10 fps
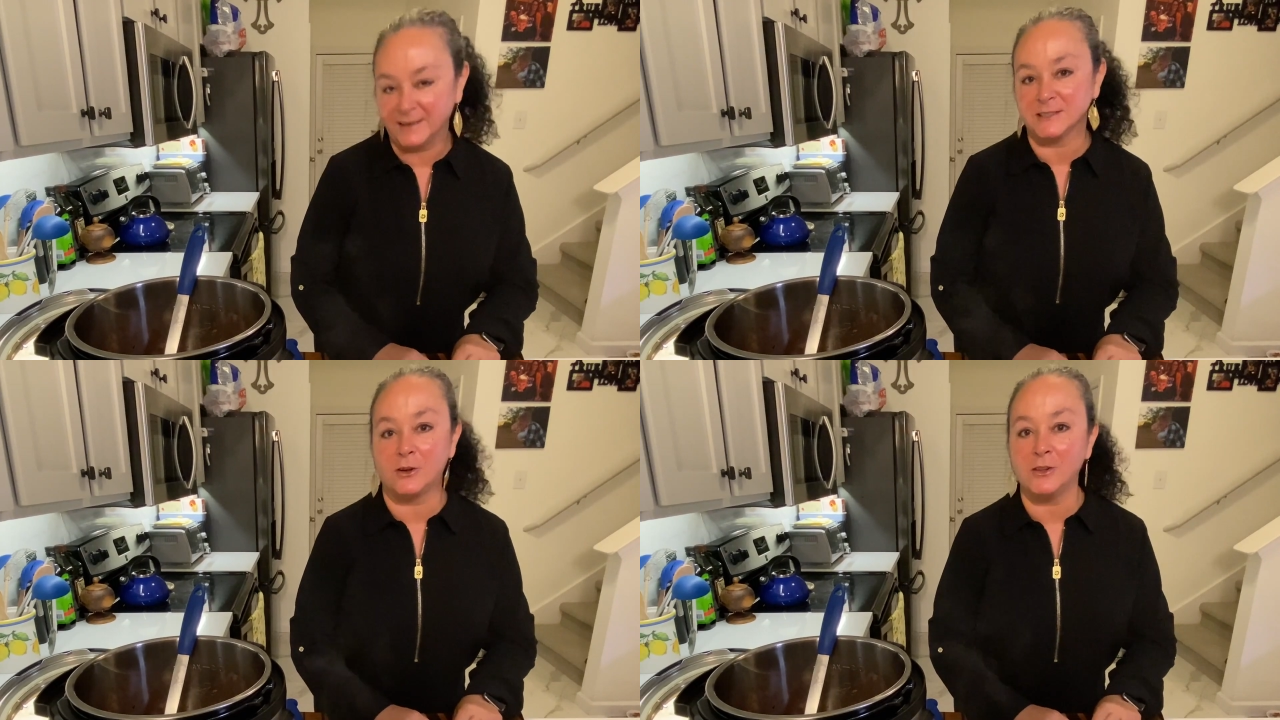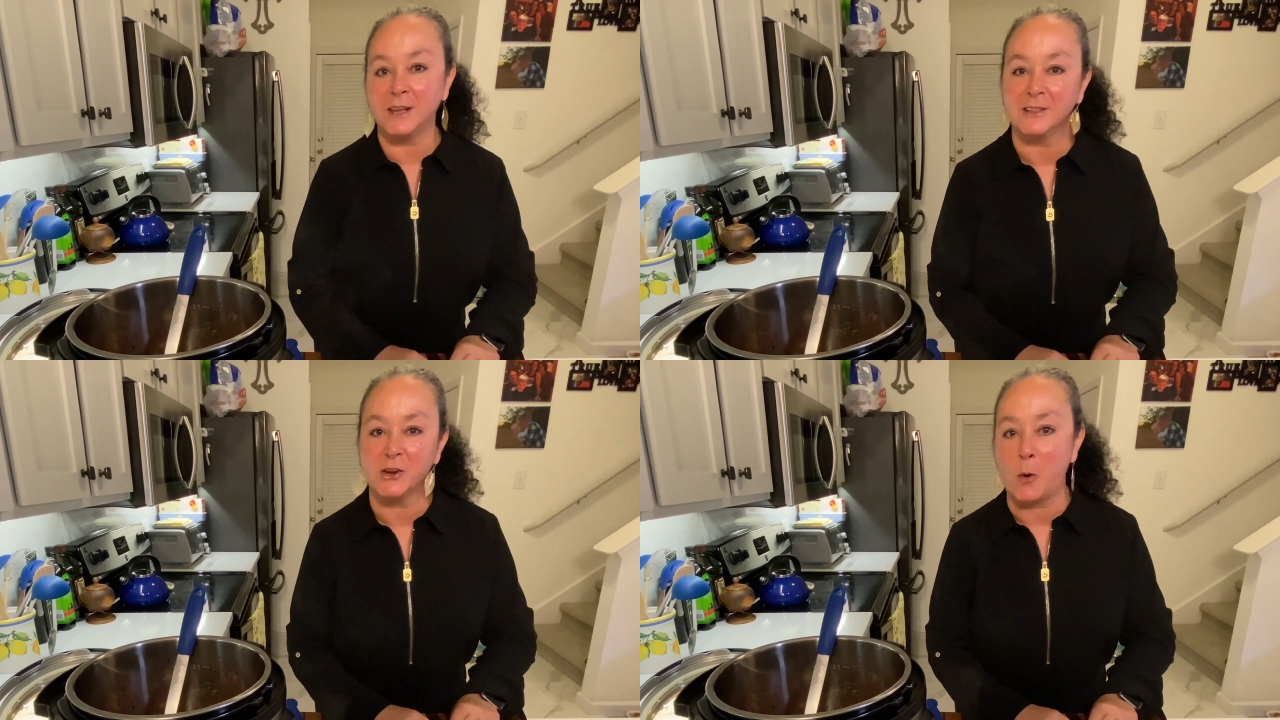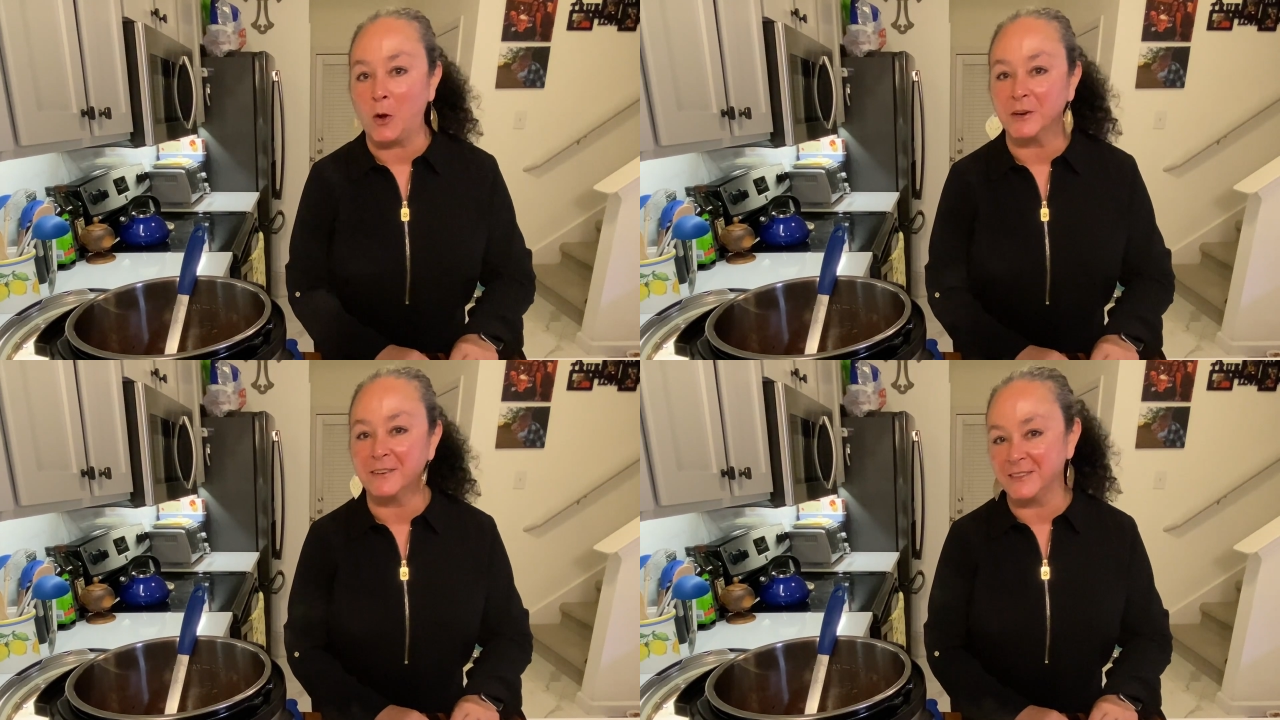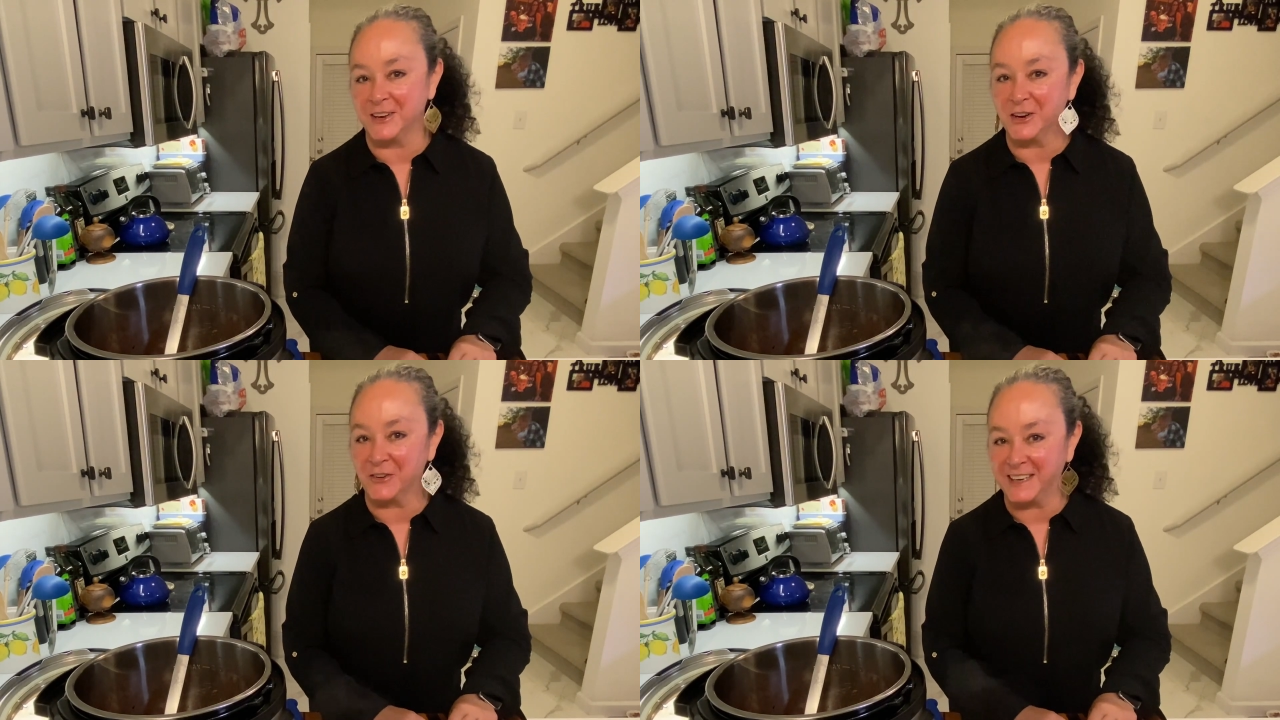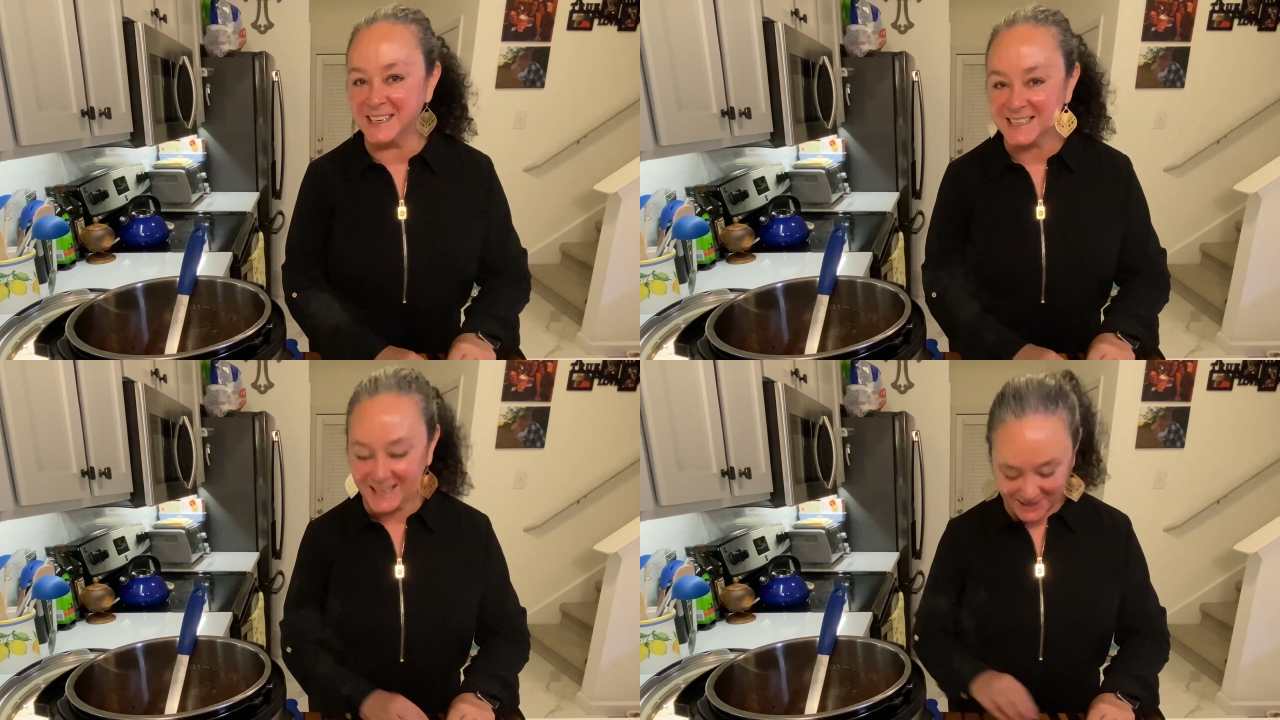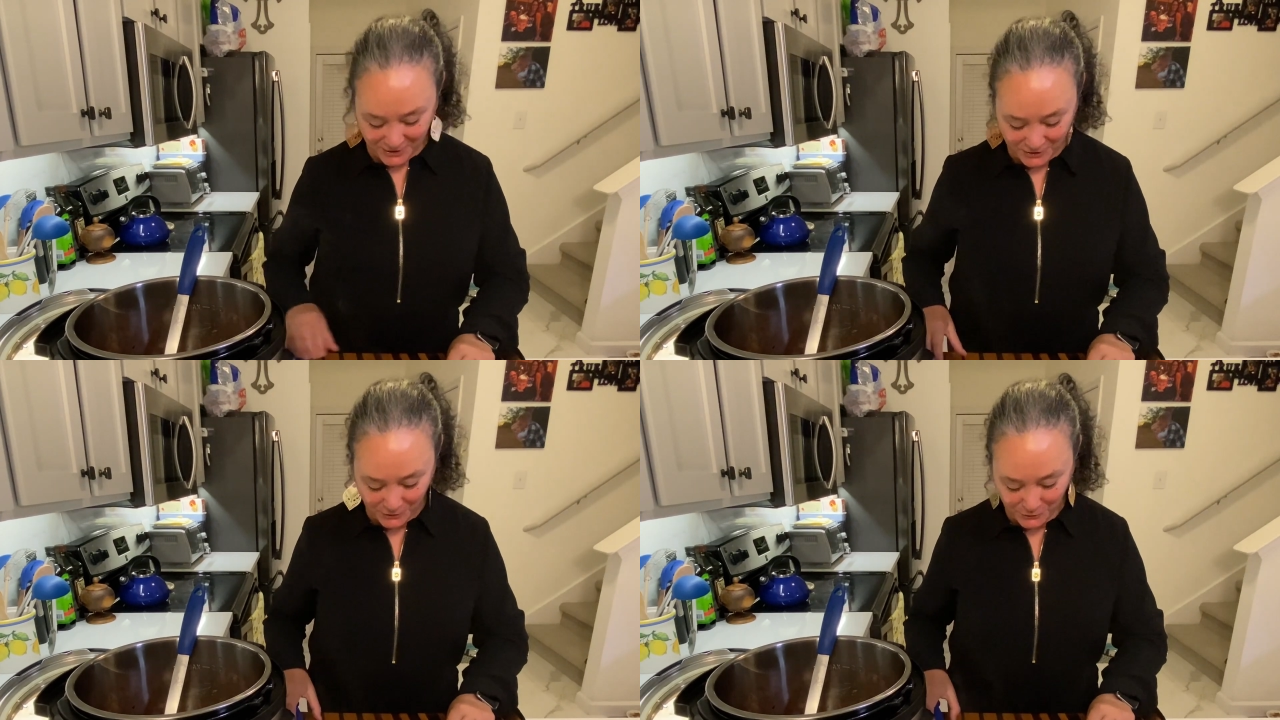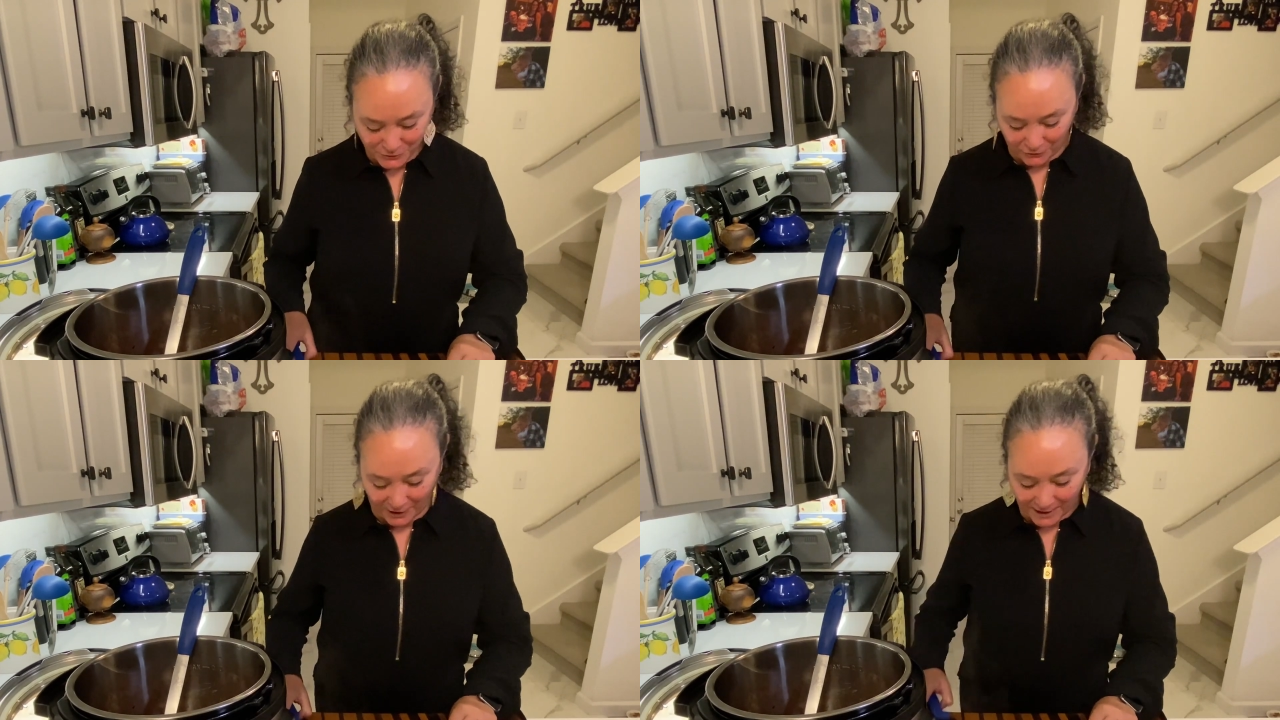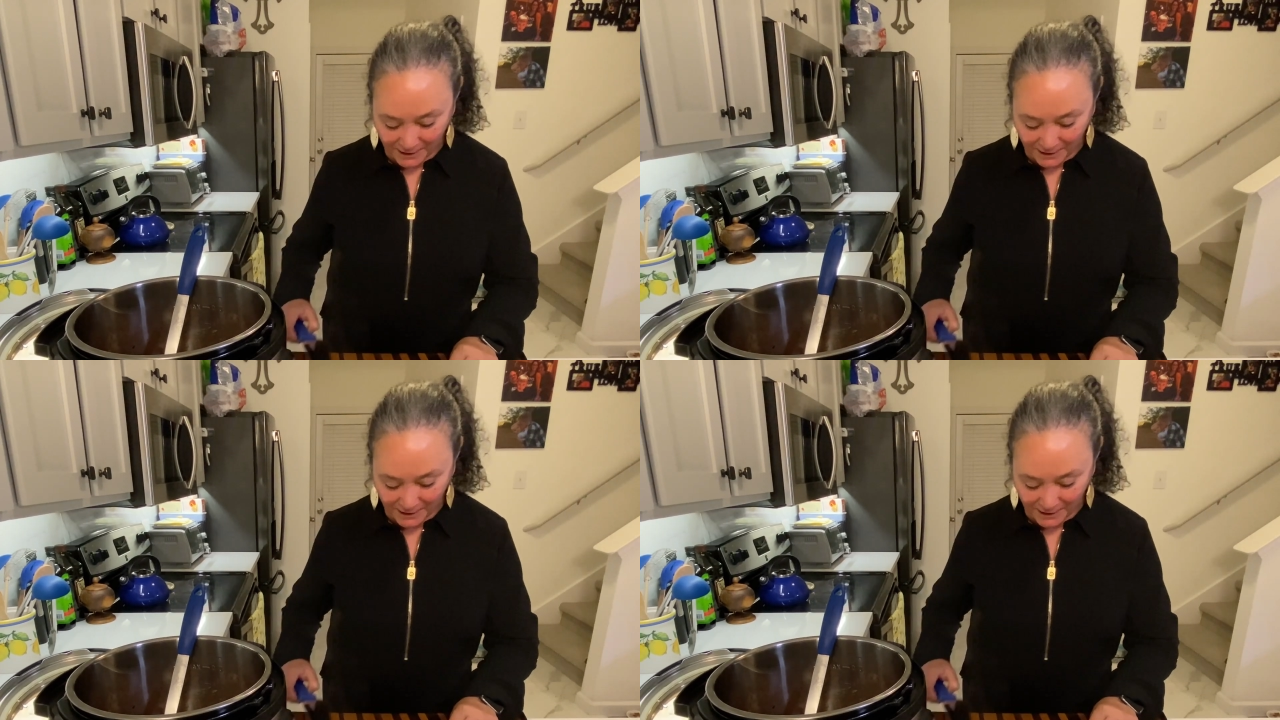it's all like the quality of the ingredients that you use, right?